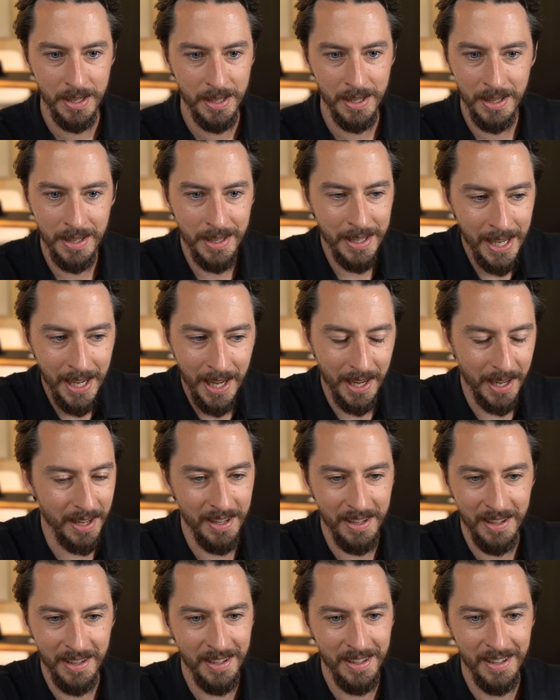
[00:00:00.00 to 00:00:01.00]
Yeah.
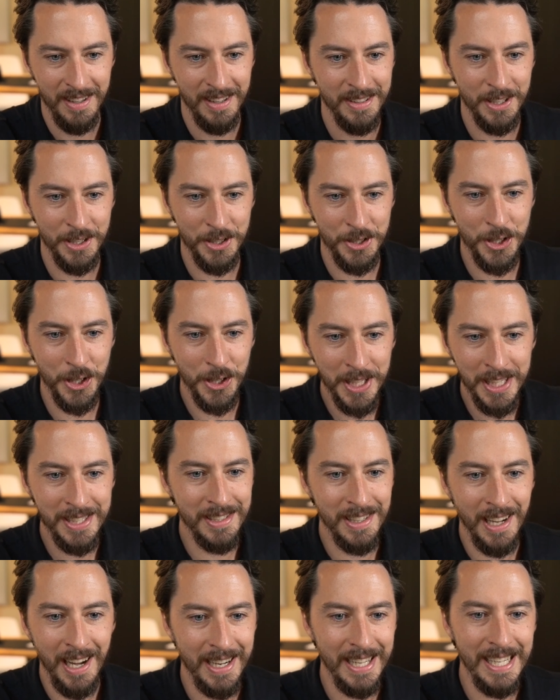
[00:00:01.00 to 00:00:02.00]
The journey's
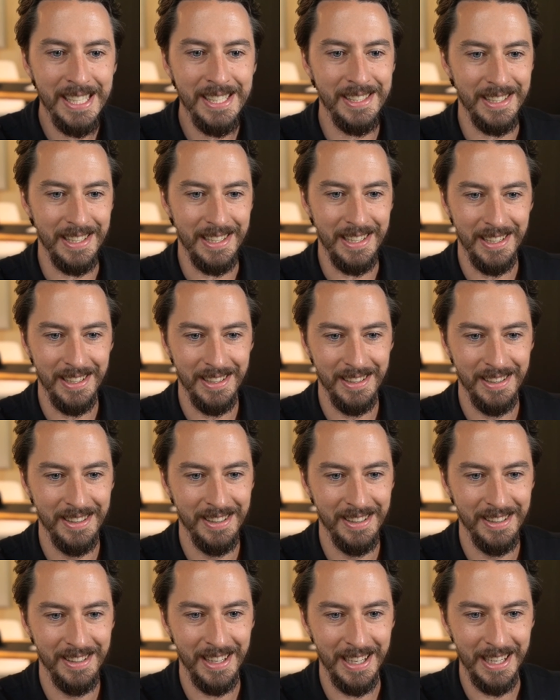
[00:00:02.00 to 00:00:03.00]
not easy.
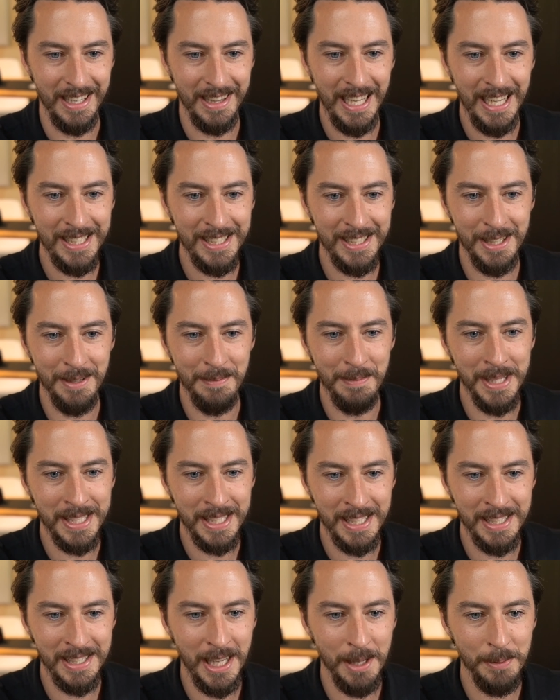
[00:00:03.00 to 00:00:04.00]
Like, that's the
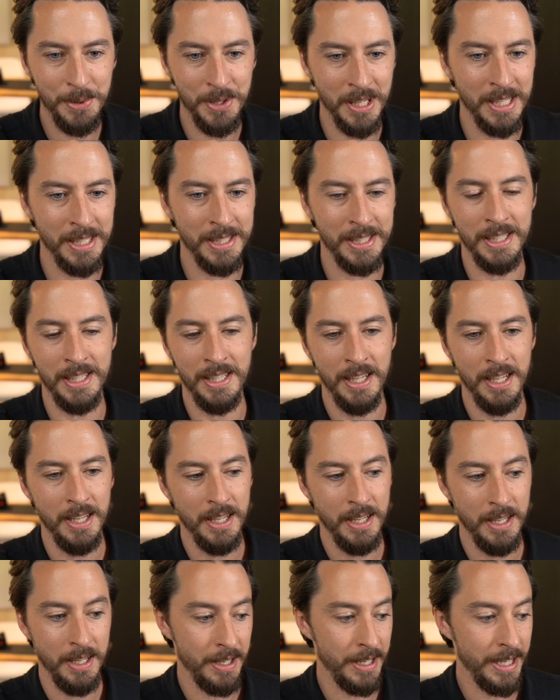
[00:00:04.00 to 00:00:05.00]
misconception, is that,
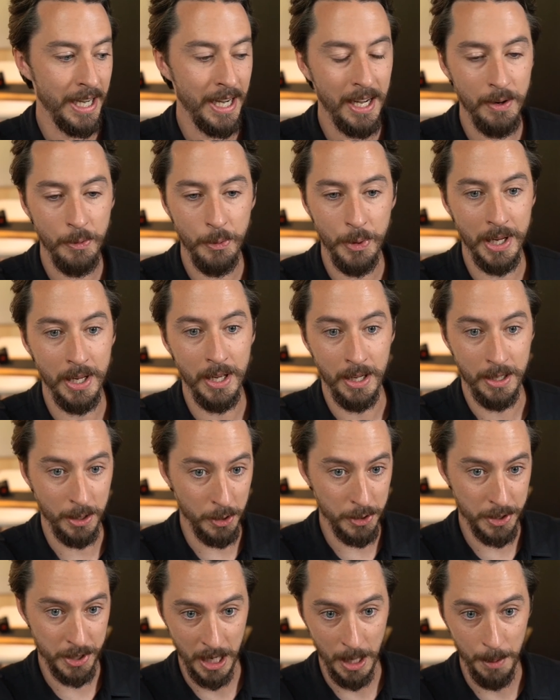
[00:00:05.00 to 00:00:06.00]
I
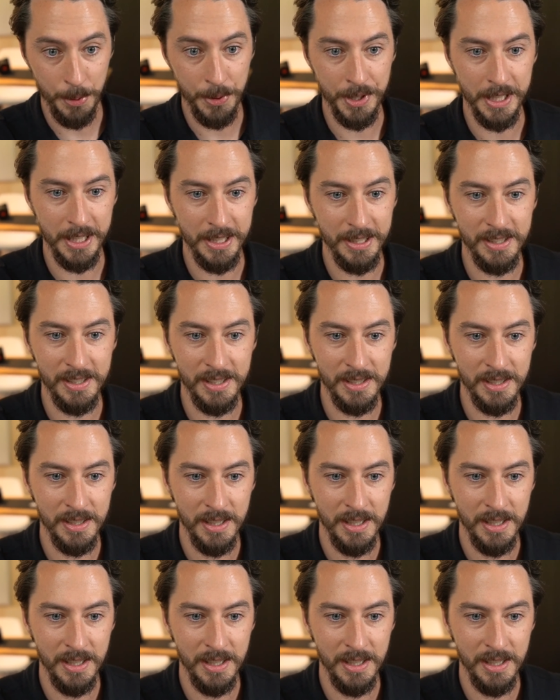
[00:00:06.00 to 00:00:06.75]
closed a couple of deals,